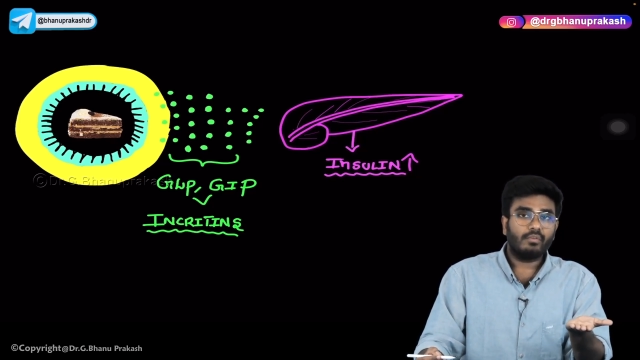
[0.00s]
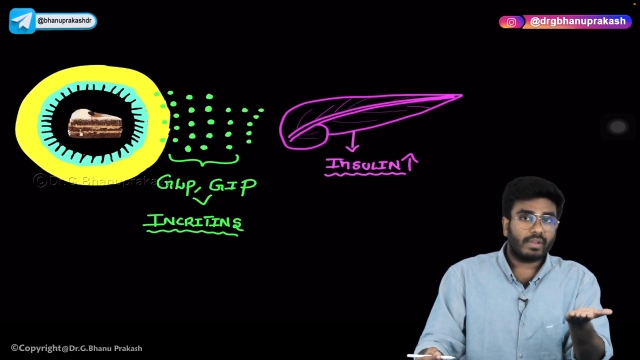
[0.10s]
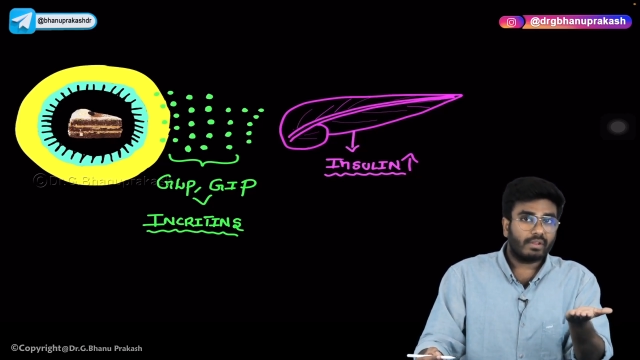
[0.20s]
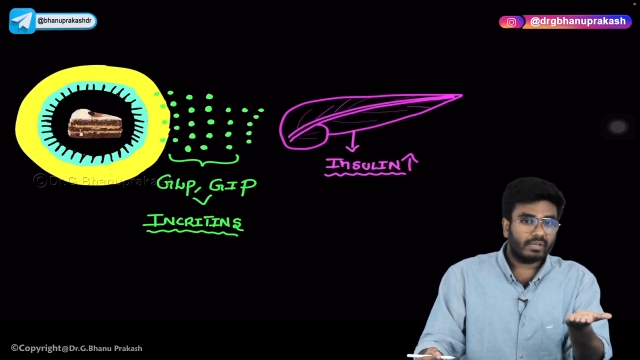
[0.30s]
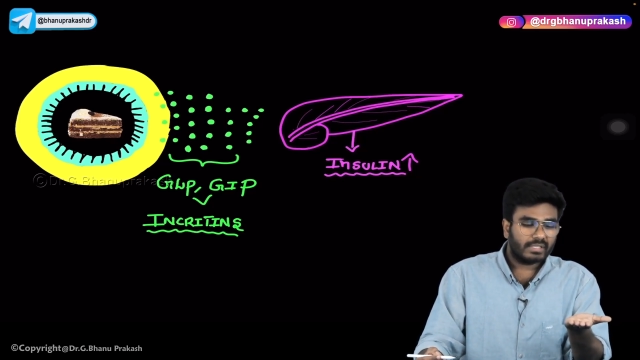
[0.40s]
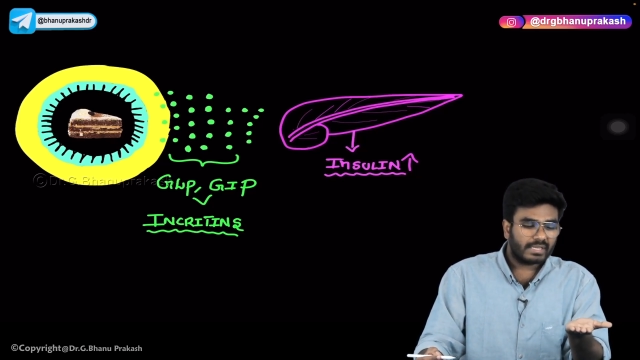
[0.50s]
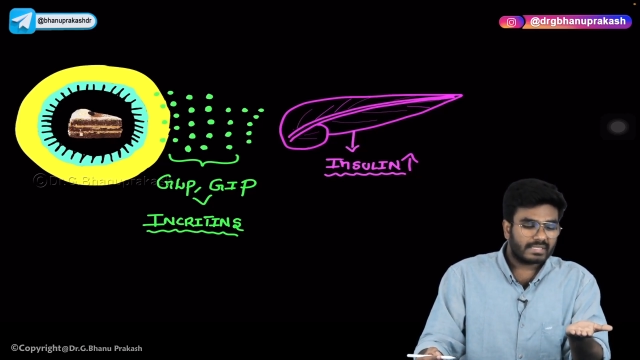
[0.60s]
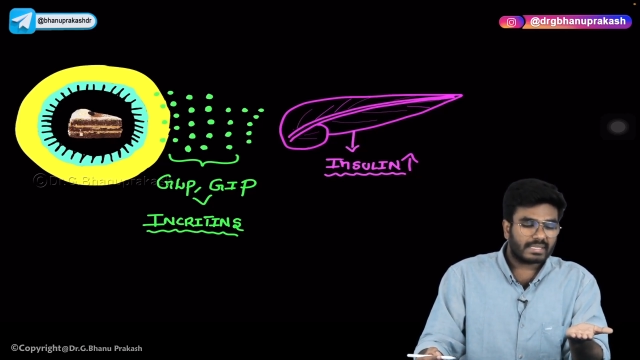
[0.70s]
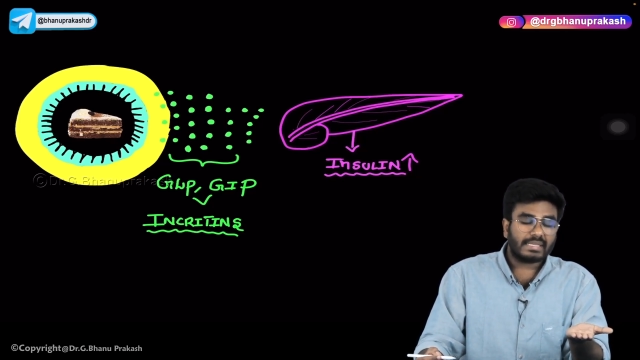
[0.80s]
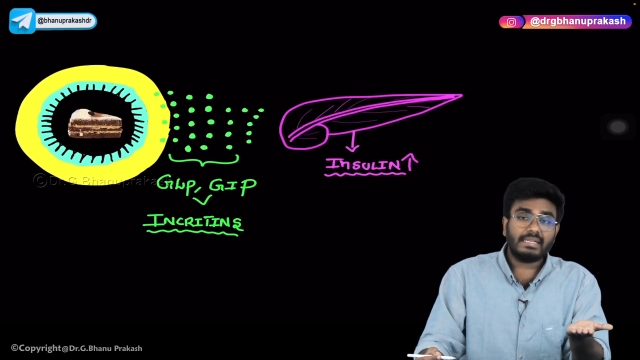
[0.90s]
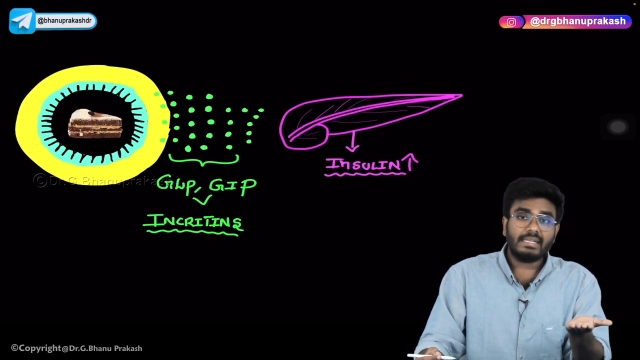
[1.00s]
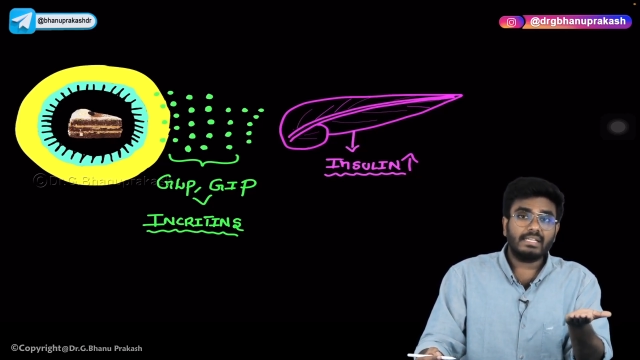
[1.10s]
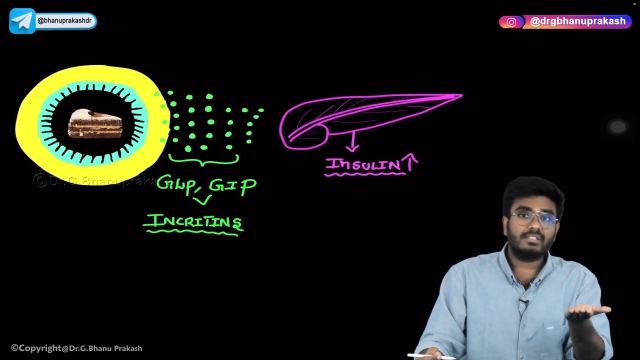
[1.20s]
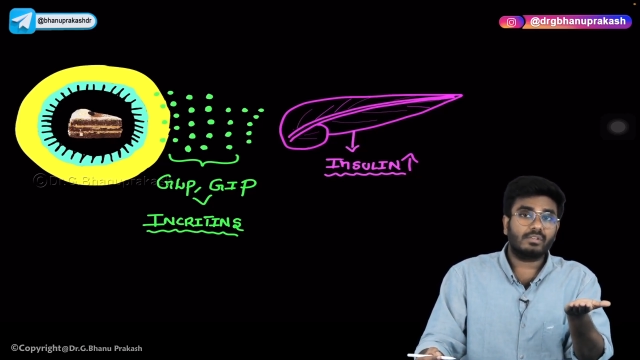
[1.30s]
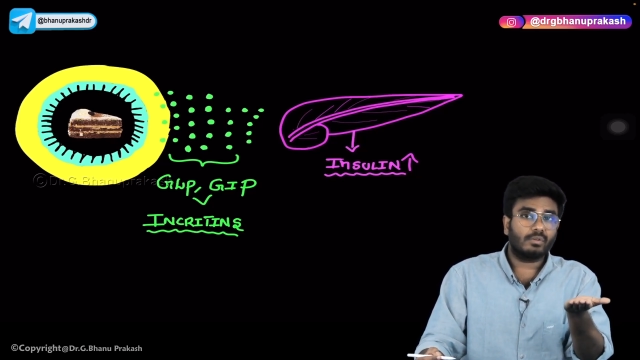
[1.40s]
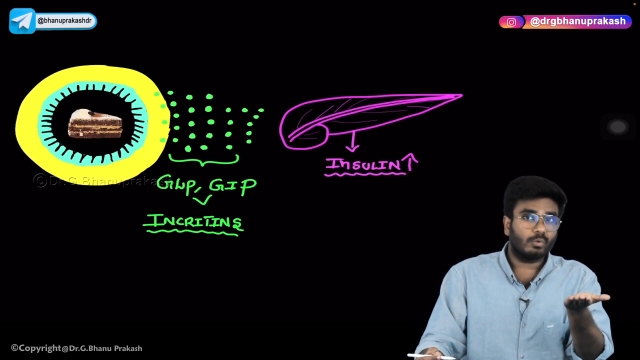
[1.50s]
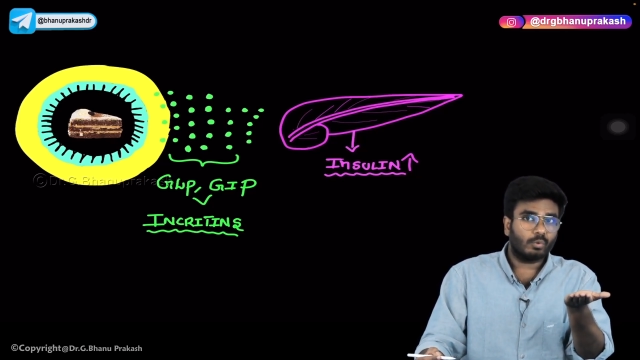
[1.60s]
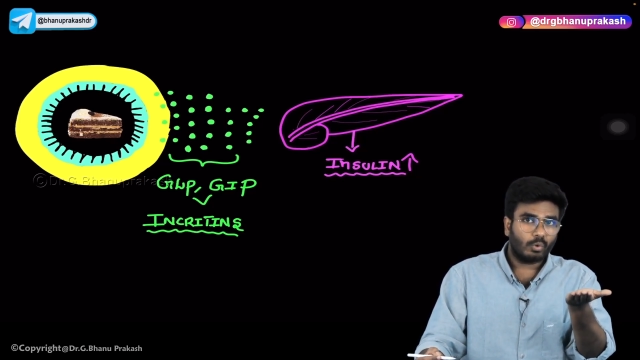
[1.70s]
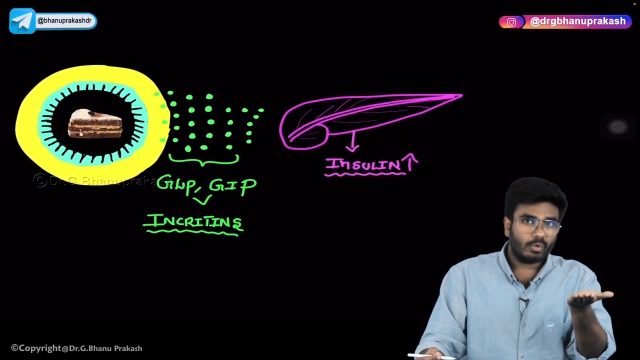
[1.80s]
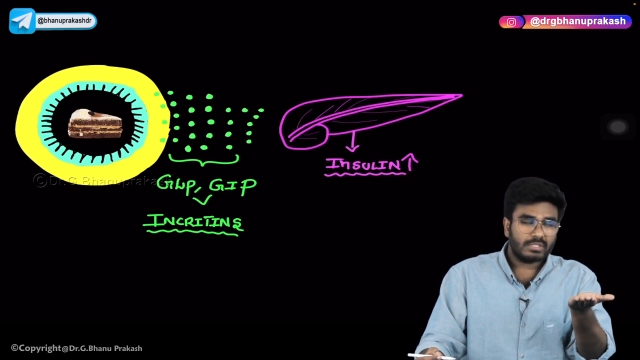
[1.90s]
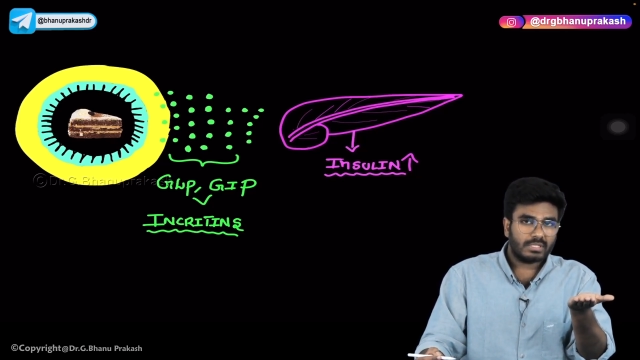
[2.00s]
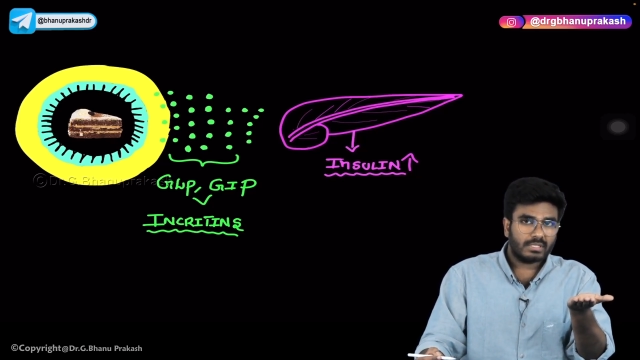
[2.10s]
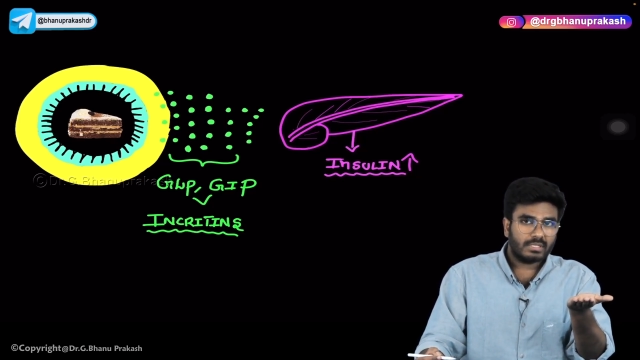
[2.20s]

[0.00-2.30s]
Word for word: whenever there is increased glucose,